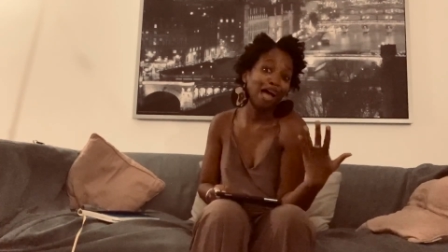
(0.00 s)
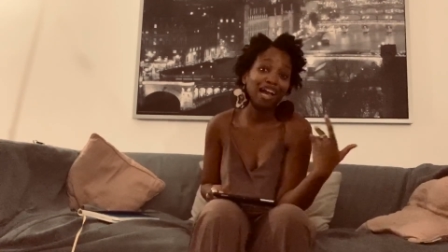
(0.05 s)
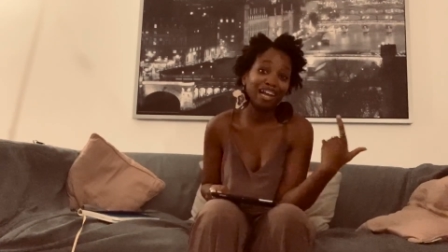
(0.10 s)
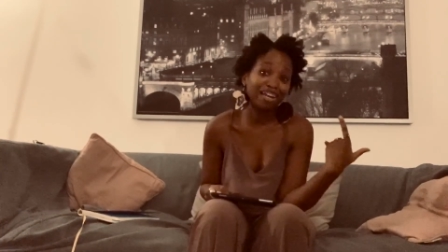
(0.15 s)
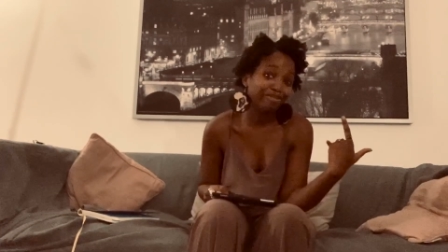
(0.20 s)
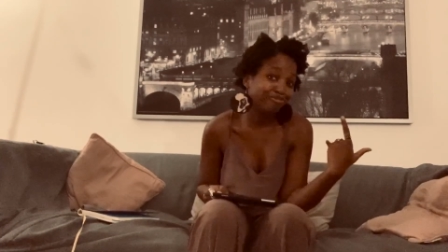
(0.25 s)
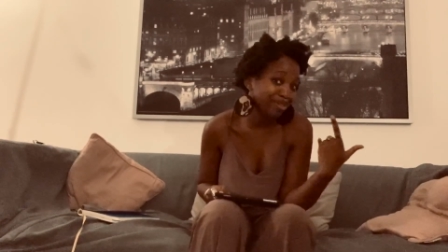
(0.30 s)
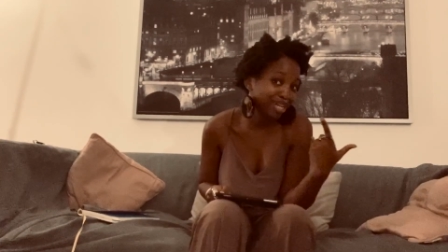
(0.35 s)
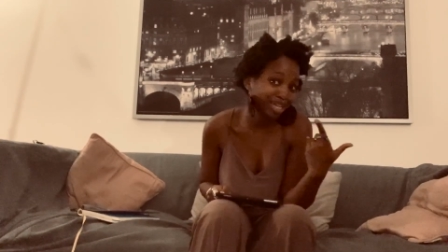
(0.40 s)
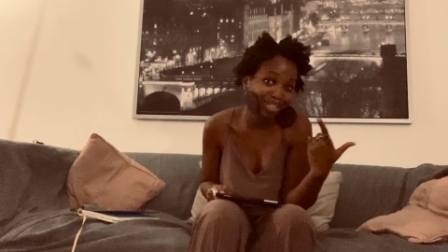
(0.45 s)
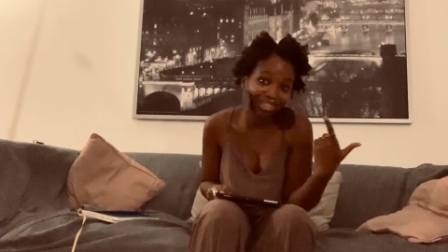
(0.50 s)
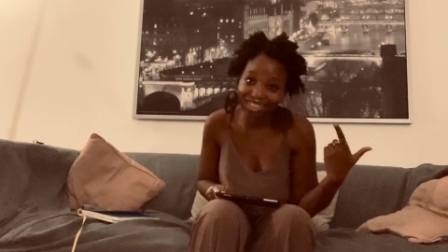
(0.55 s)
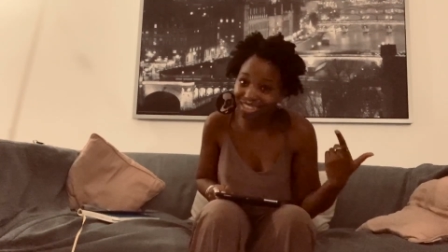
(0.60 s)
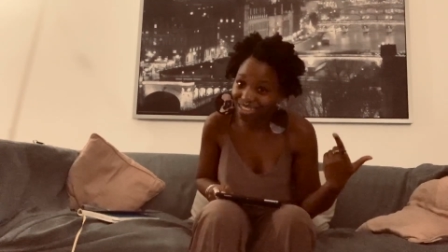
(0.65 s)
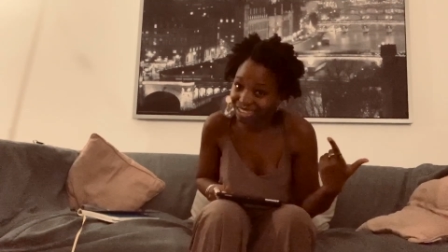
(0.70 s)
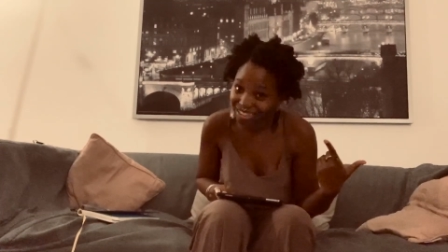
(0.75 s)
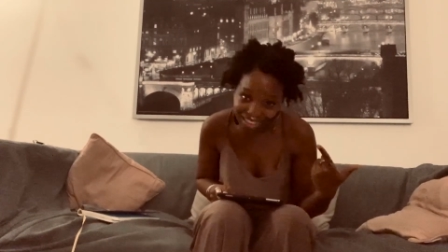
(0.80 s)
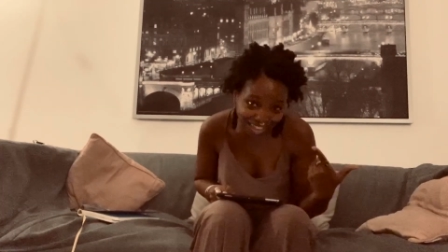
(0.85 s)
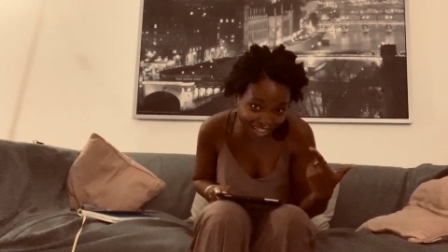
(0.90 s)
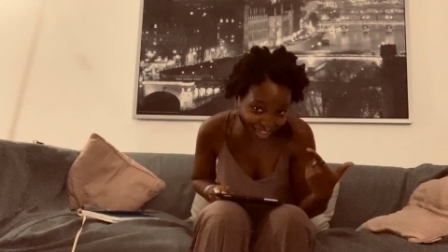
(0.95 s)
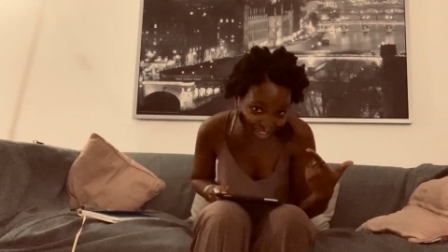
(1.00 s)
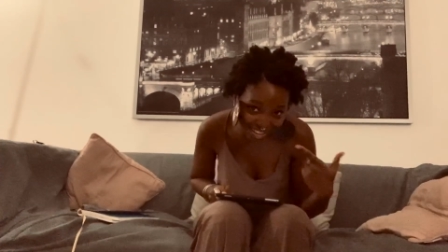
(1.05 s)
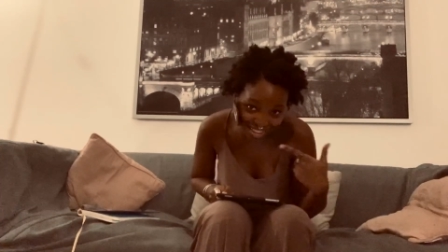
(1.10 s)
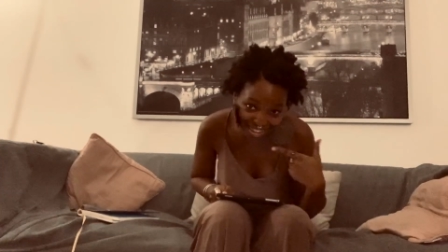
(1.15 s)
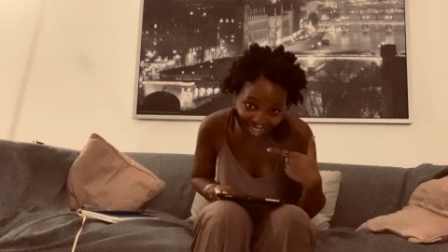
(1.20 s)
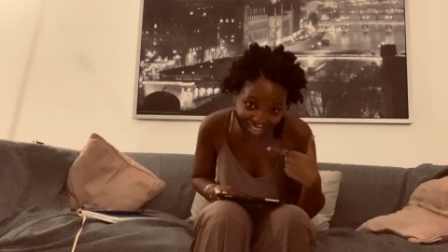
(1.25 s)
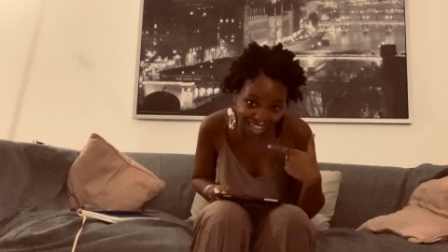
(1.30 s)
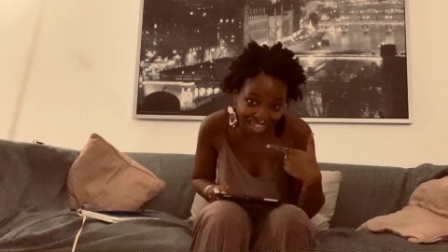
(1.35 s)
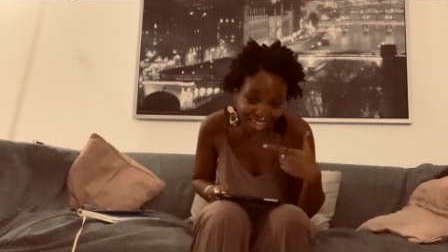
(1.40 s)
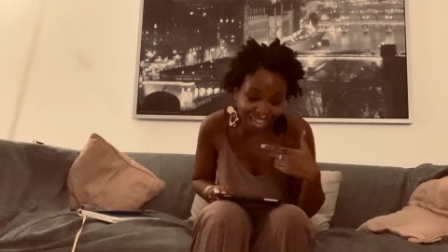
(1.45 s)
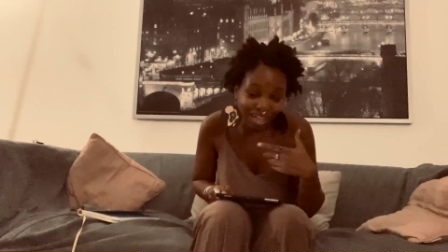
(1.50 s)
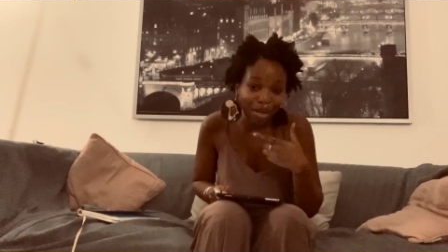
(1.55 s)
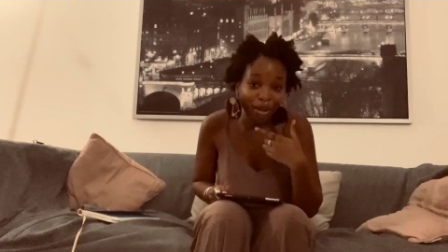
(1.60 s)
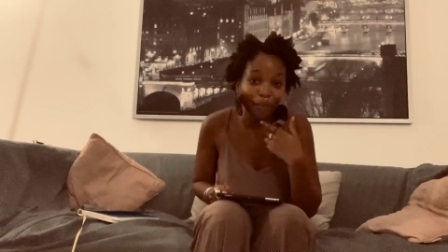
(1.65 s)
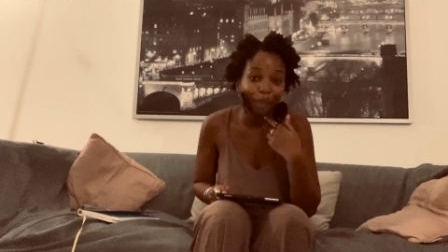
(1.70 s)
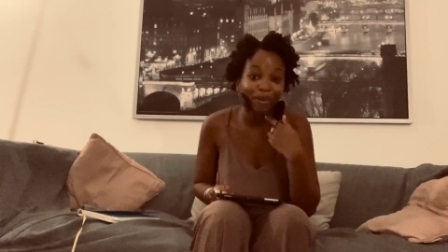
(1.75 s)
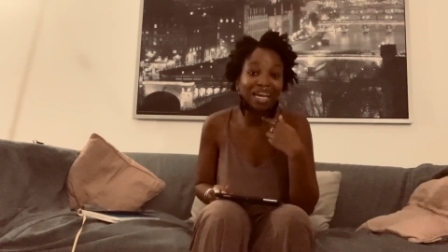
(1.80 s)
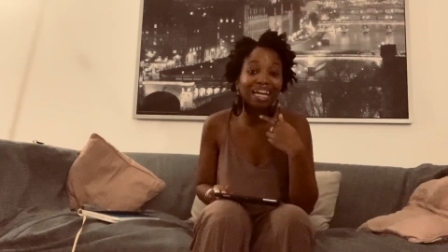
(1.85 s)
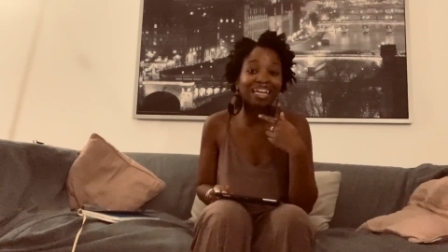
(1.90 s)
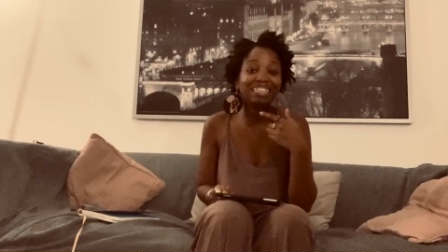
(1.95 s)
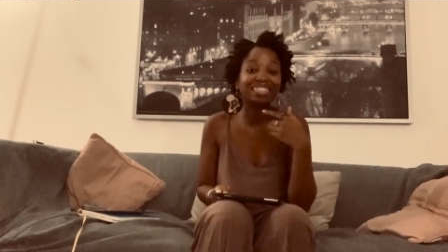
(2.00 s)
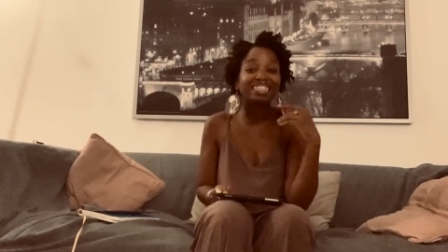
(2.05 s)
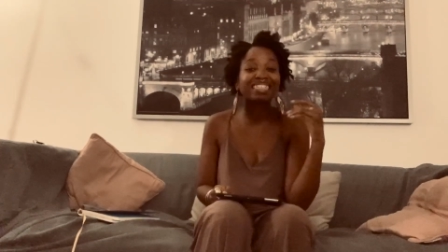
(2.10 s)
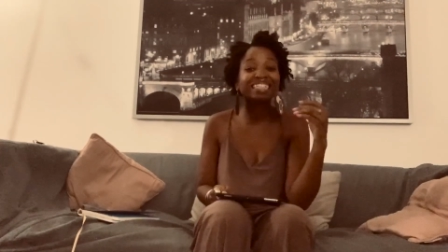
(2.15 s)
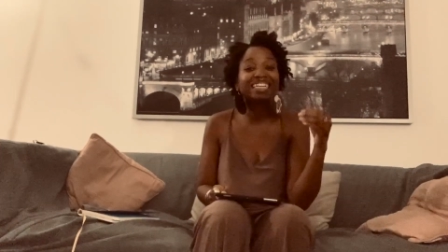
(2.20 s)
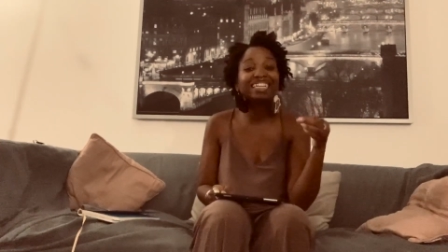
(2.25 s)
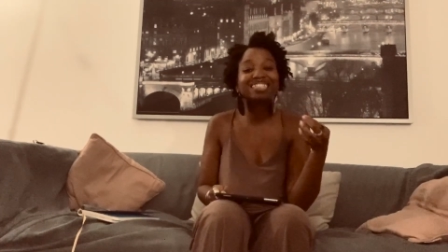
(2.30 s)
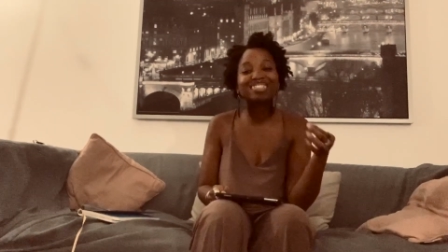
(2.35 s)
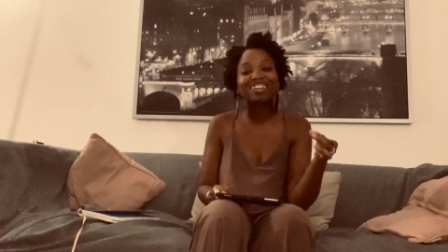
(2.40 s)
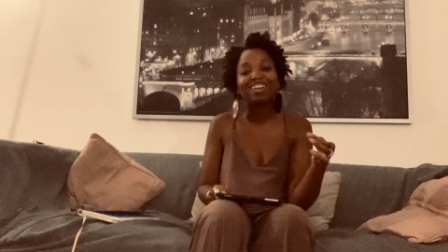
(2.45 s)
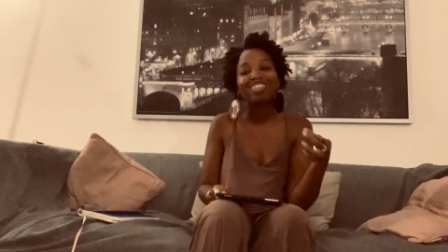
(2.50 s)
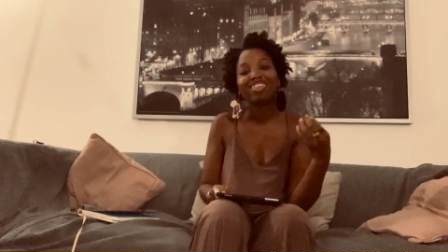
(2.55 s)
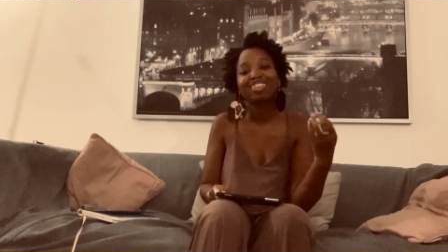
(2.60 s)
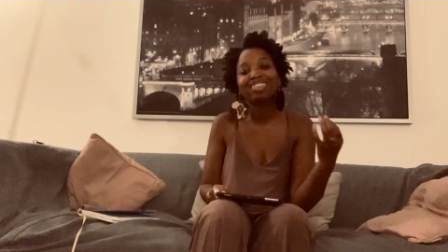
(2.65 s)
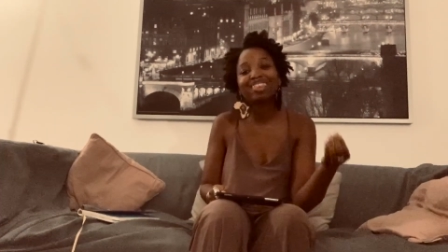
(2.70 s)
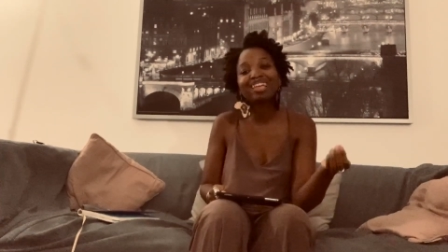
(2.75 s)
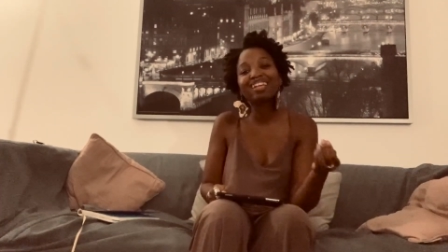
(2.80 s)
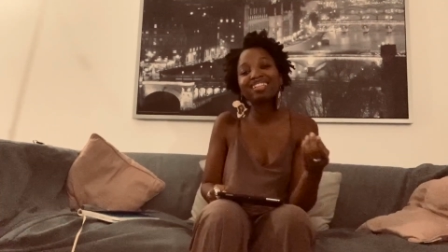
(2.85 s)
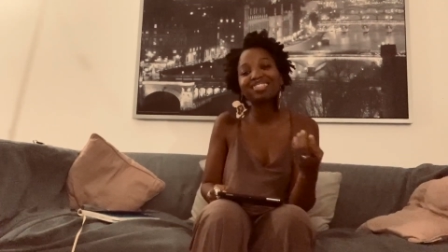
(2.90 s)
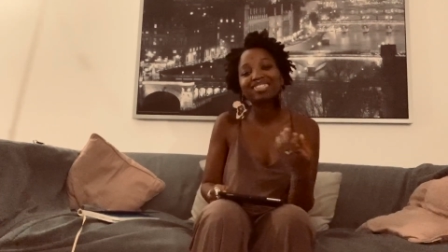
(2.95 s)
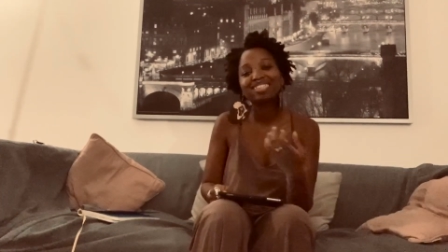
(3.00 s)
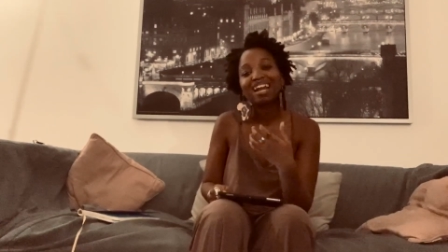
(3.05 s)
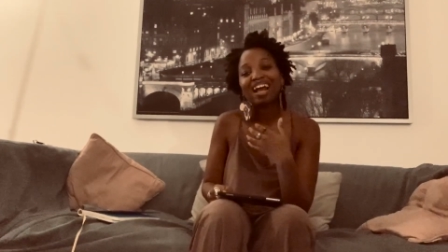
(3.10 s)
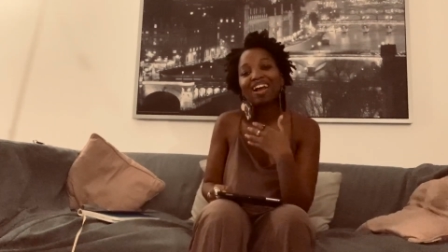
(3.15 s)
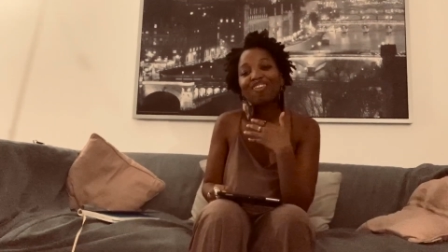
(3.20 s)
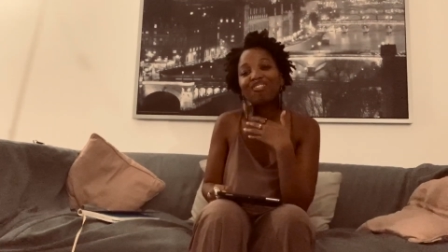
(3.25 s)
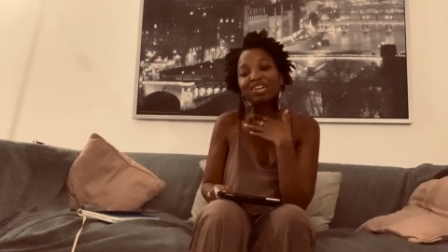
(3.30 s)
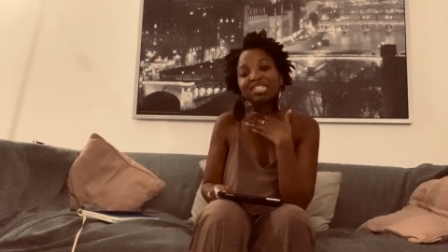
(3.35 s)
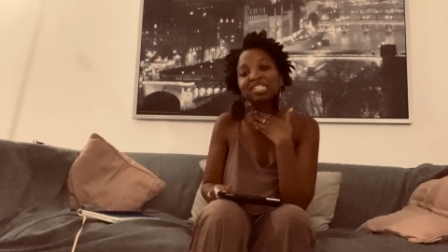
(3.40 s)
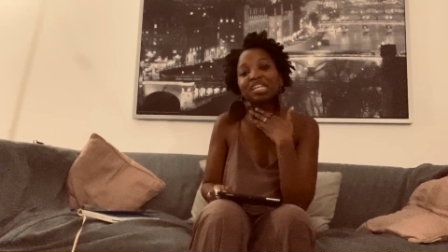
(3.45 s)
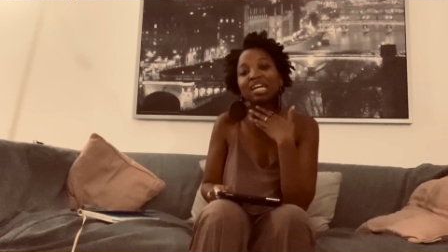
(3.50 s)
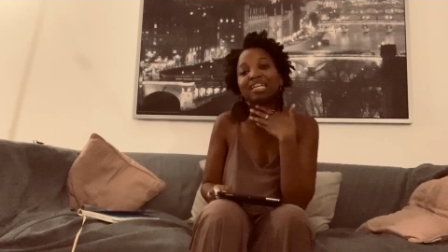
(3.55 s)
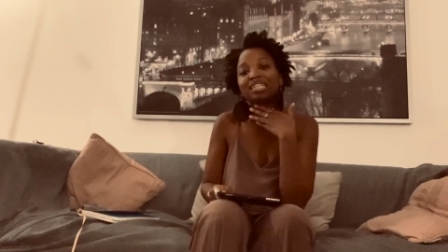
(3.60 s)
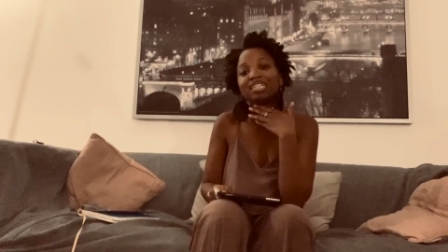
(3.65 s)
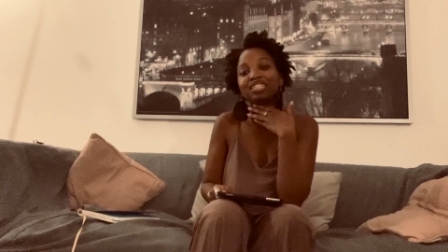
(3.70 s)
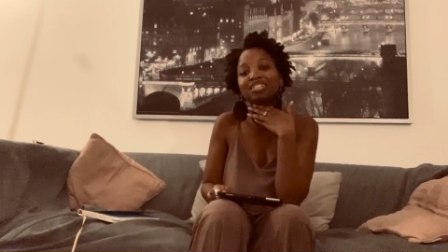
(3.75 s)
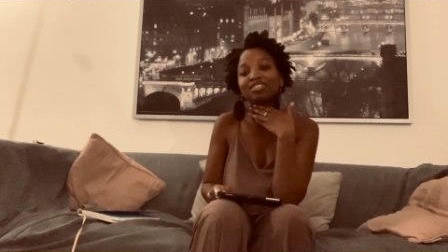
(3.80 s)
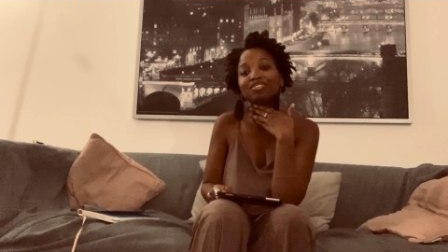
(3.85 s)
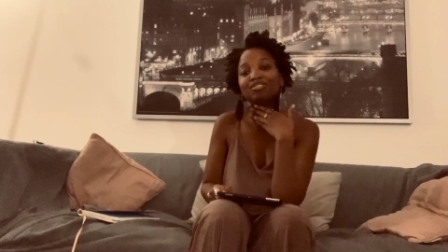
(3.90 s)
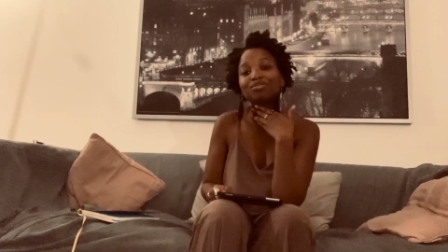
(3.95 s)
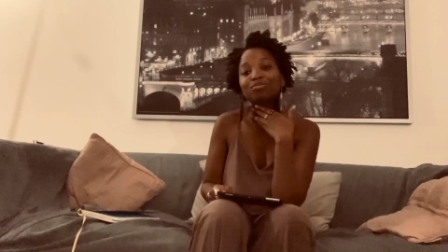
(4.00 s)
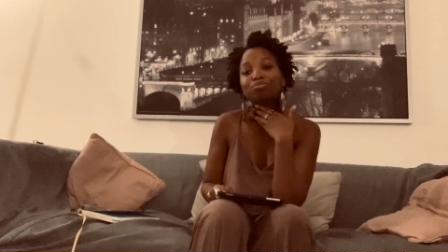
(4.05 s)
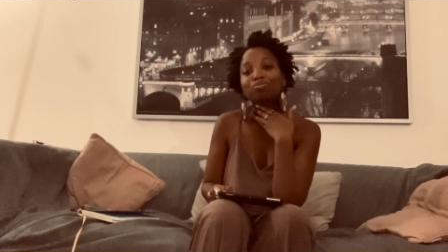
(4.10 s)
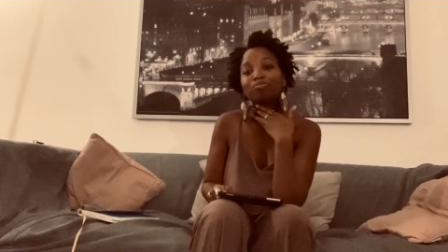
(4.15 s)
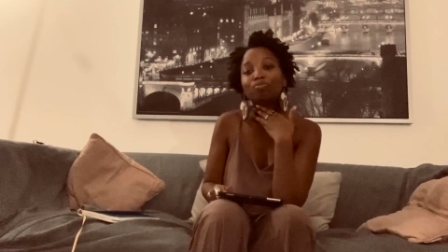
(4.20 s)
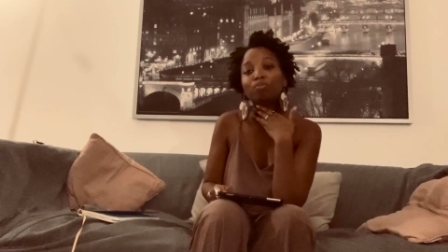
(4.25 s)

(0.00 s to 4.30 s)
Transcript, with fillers: I mean it, sis, because these are the things that I wish I knew